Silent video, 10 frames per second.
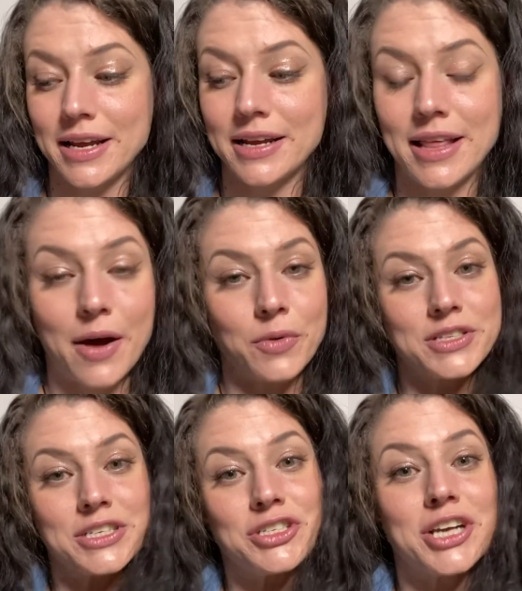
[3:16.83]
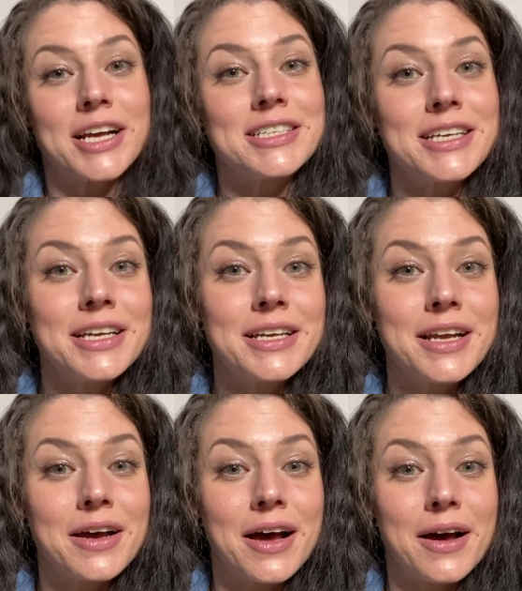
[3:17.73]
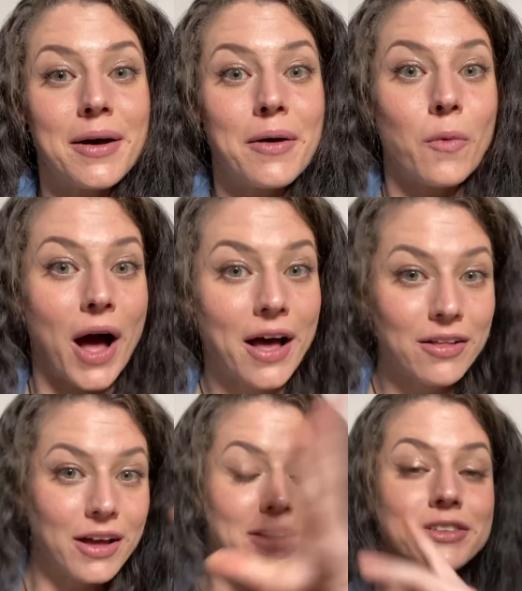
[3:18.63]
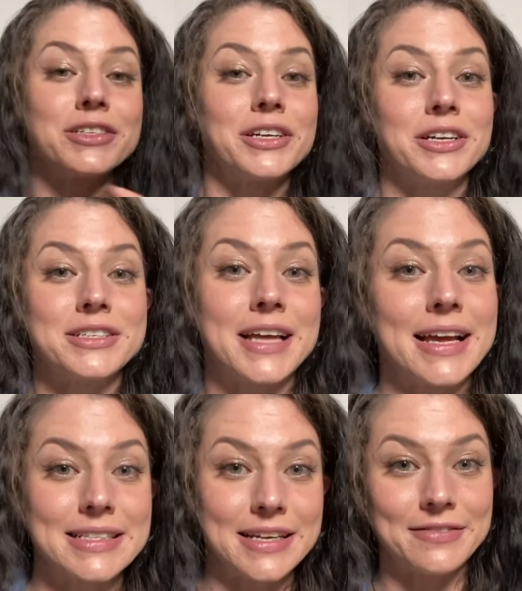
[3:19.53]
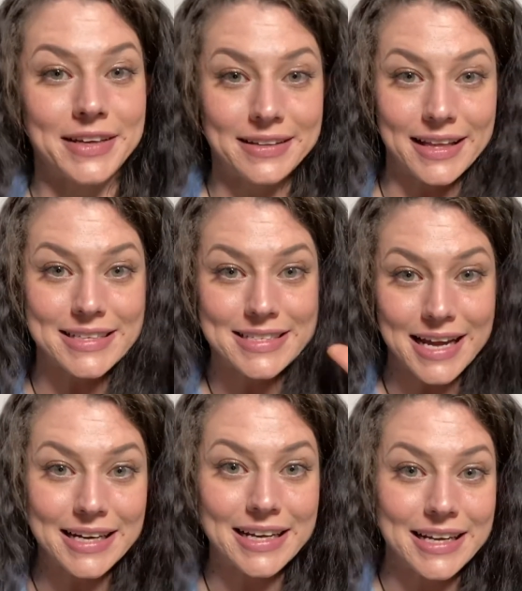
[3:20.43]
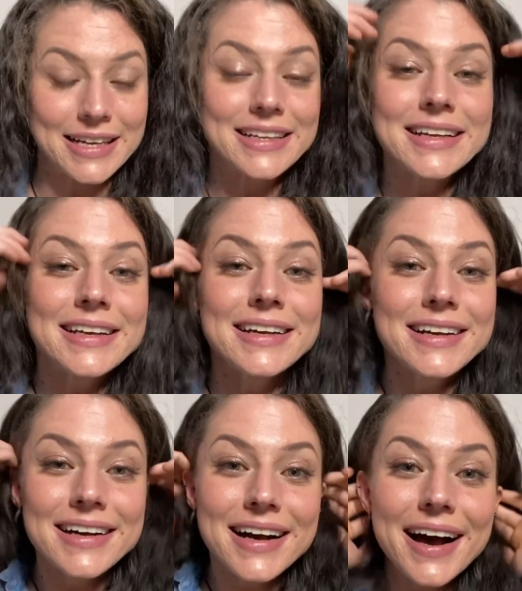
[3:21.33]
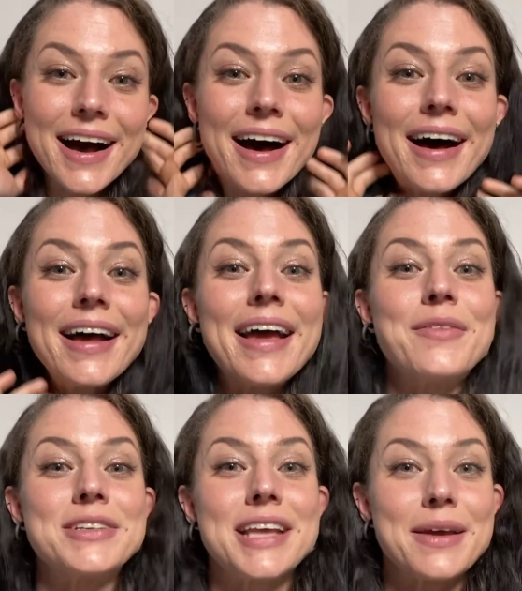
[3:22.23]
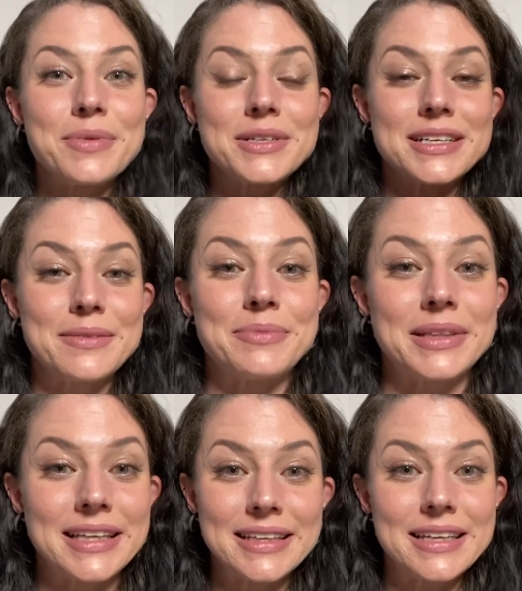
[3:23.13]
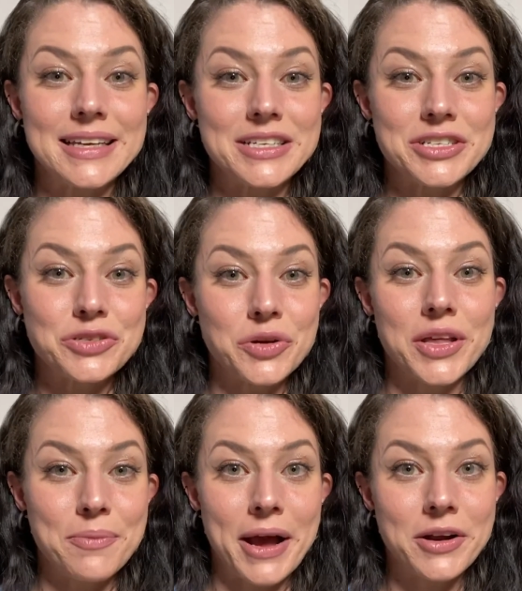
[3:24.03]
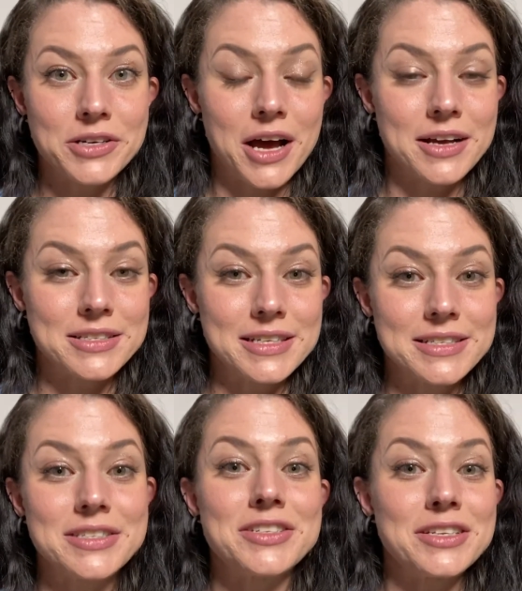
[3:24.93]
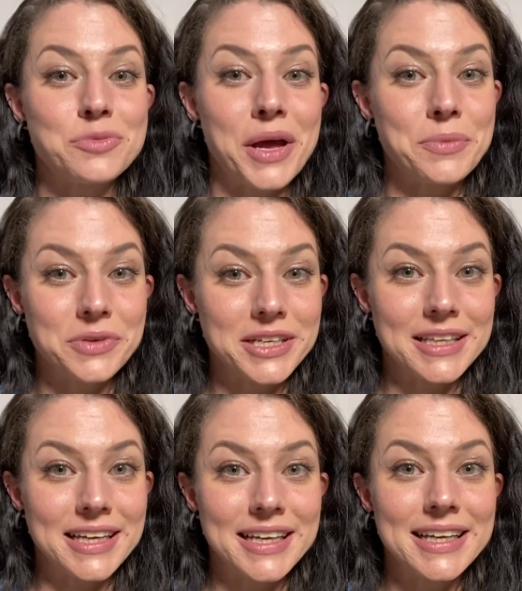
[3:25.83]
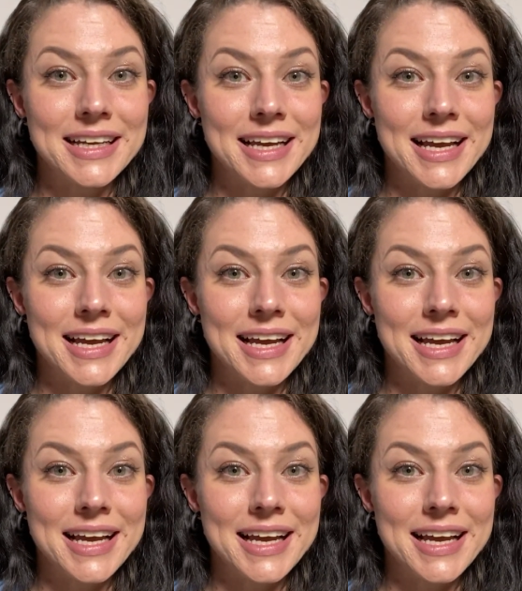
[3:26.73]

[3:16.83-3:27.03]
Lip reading: that was injected while under scientific studying, and was able to completely destroy the microtoxins just by breathing.